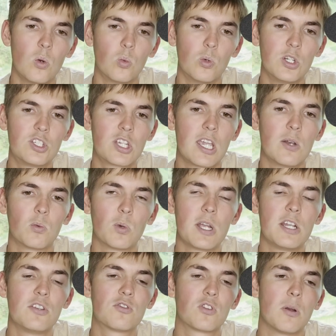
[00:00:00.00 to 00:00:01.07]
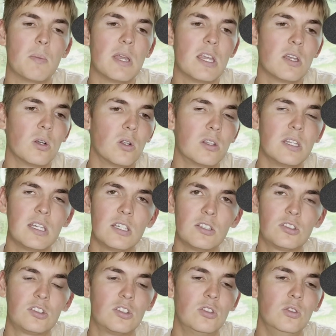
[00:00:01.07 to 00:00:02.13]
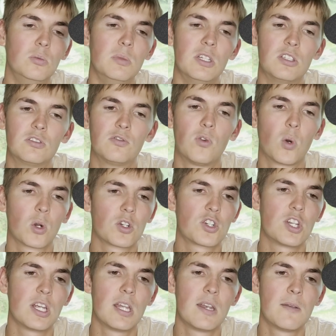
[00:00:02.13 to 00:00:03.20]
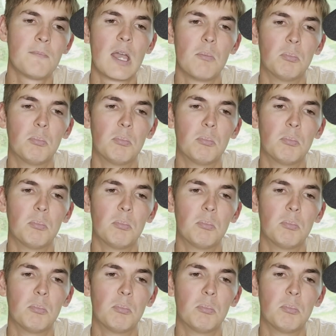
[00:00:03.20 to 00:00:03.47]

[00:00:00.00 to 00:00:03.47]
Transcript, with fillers: which can range from illness to misfortune,